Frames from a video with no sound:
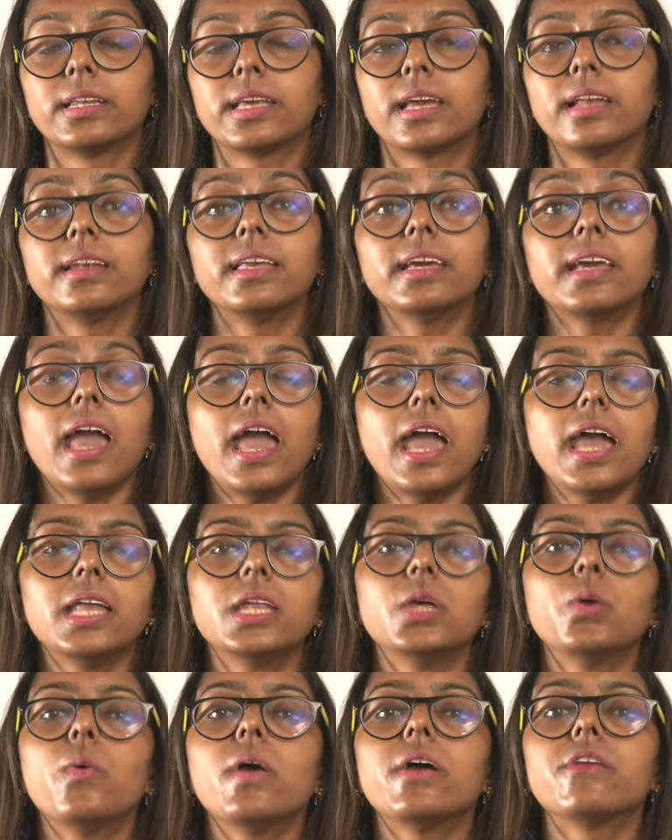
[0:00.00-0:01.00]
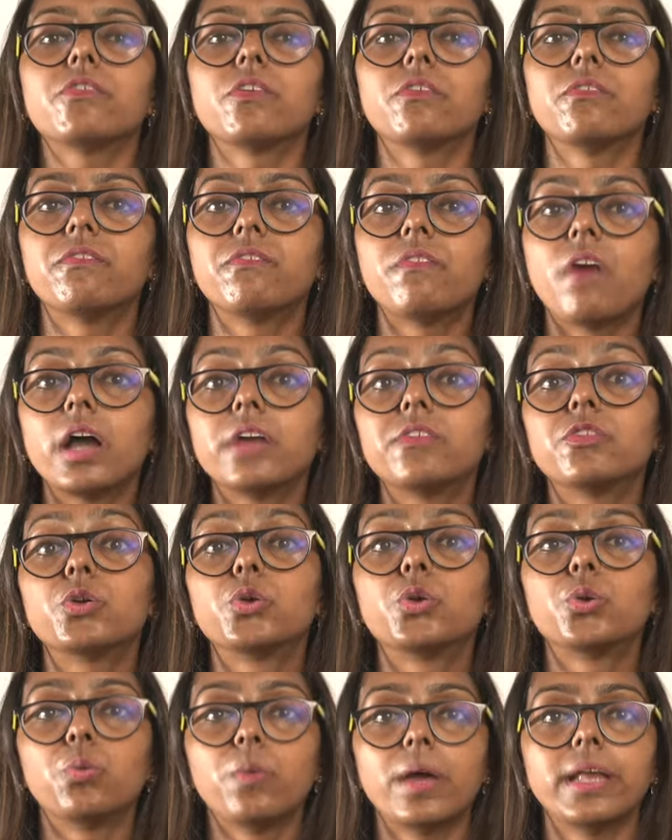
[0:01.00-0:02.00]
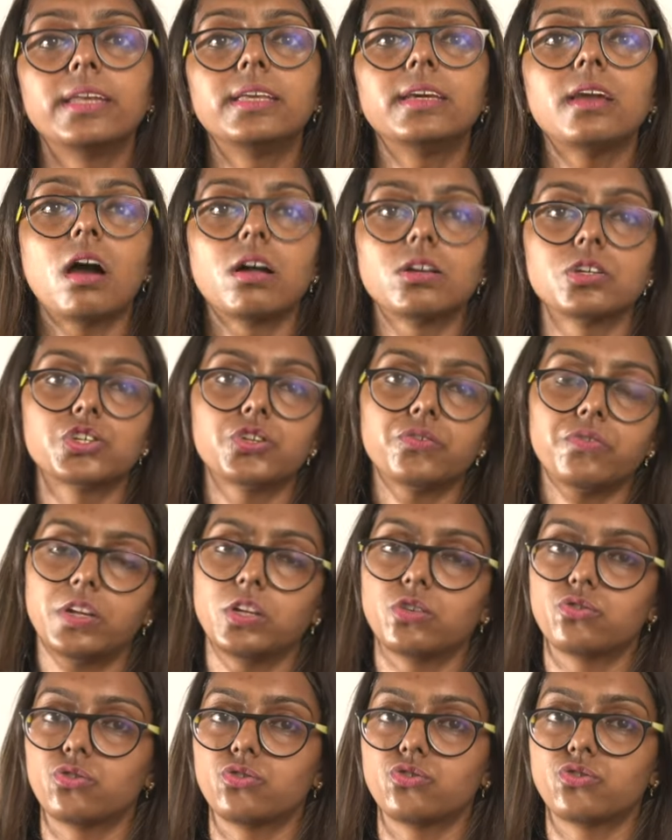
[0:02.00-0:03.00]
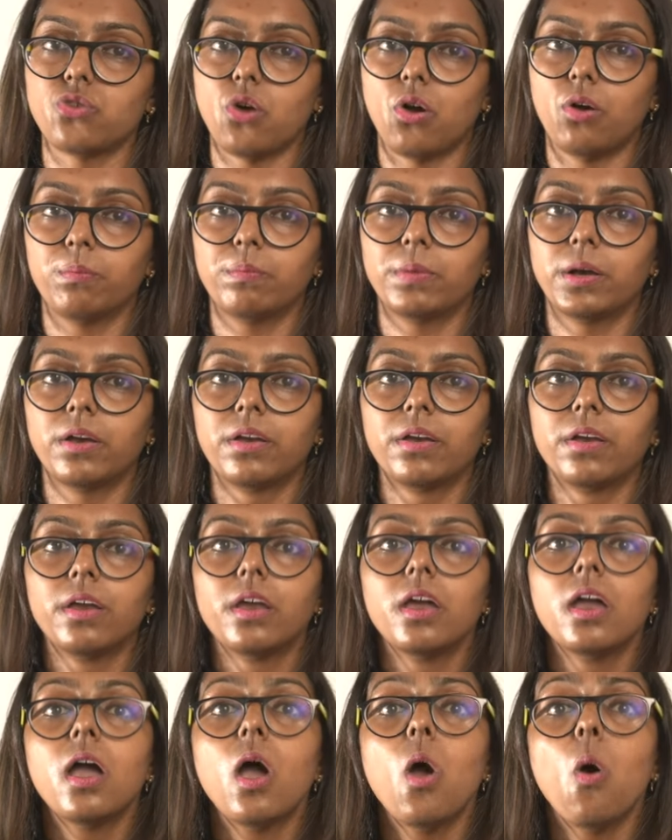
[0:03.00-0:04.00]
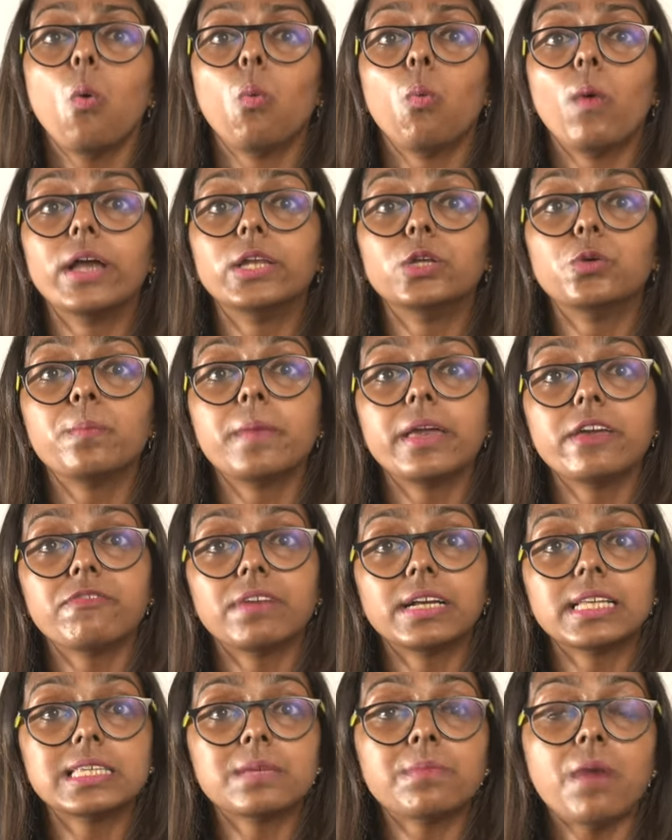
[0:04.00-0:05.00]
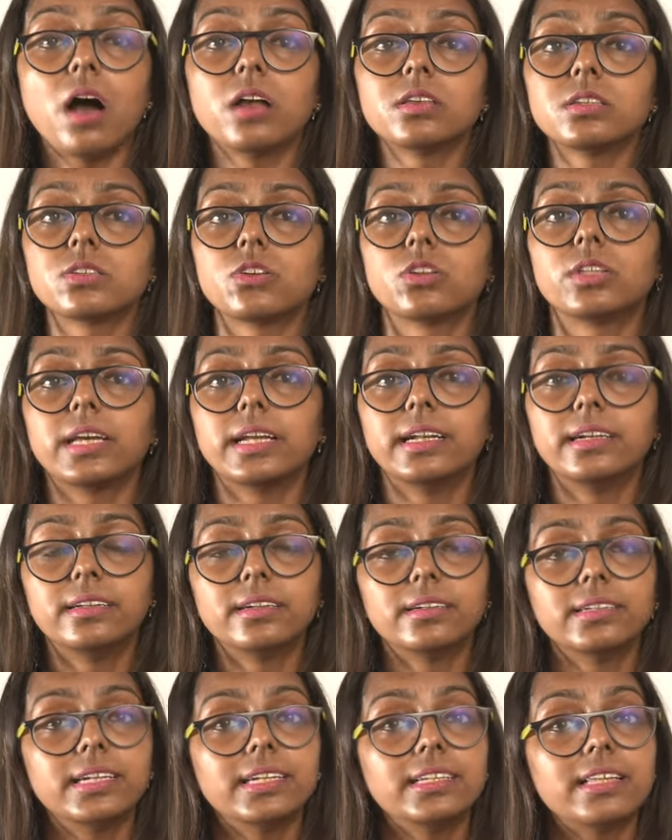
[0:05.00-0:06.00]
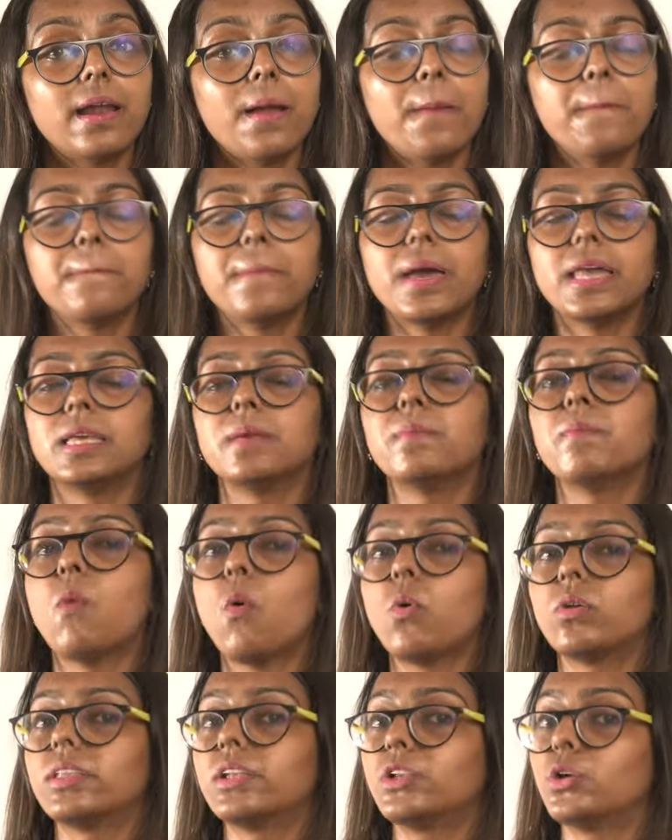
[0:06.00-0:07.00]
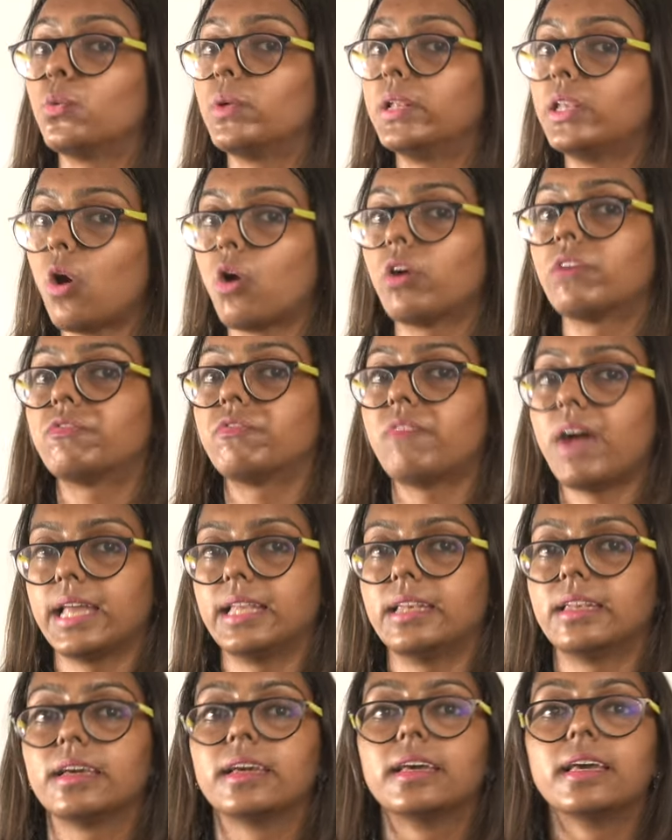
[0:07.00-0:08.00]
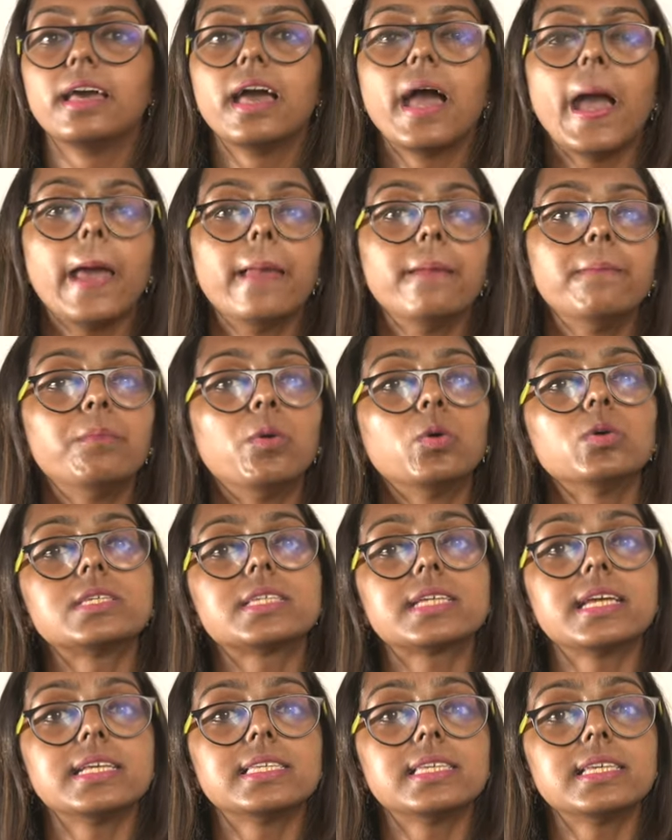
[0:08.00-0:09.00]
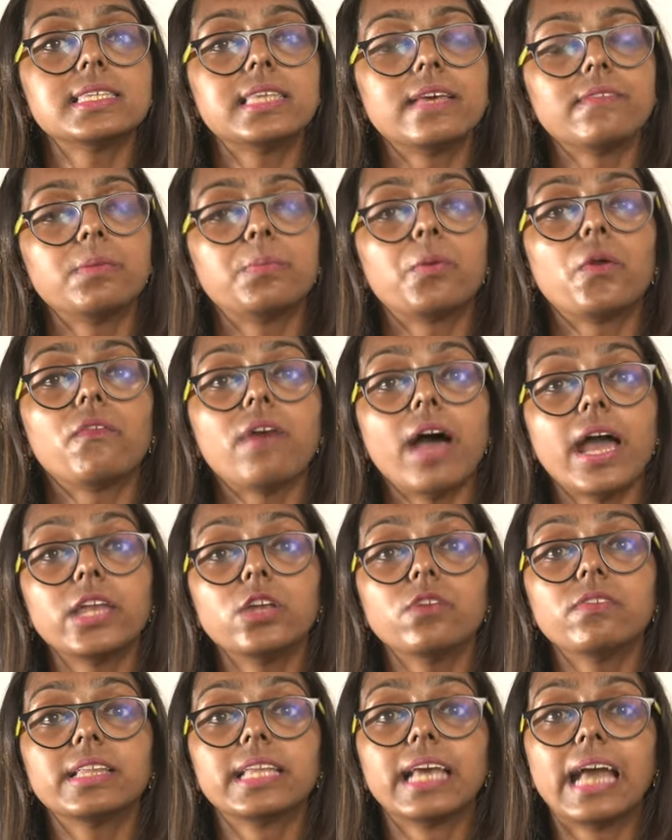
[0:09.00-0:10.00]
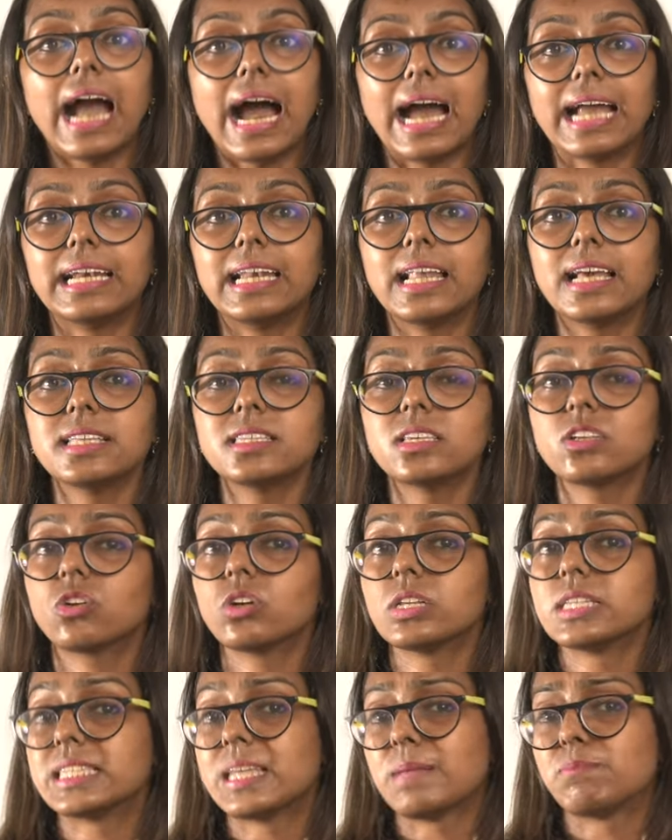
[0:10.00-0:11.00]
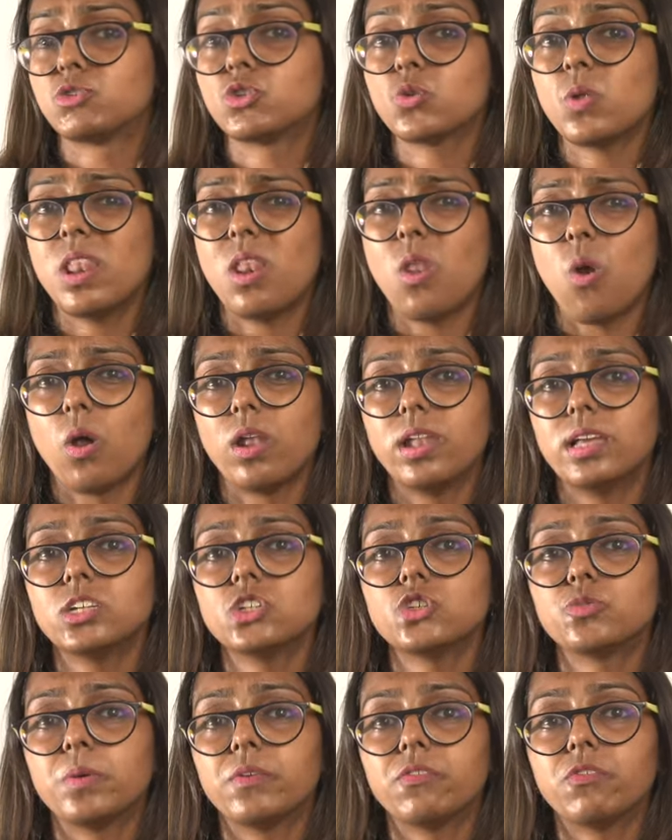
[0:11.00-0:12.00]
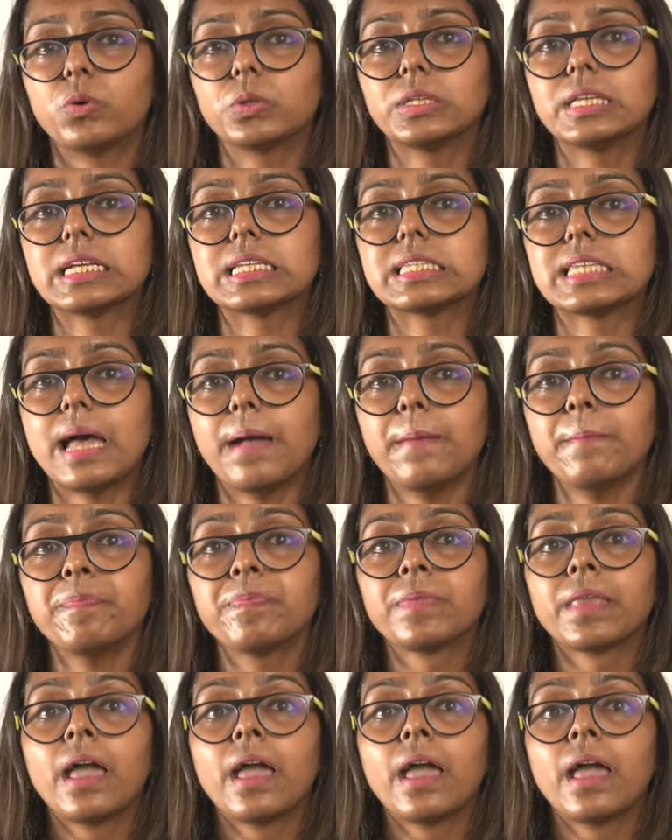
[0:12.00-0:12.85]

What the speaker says: It can take anywhere from 5 to 20 hours to finish this job. While you may find some answers on the internet, there are many more that you will not find. In most cases, they will provide you with guidelines and conceptual knowledge before the exam.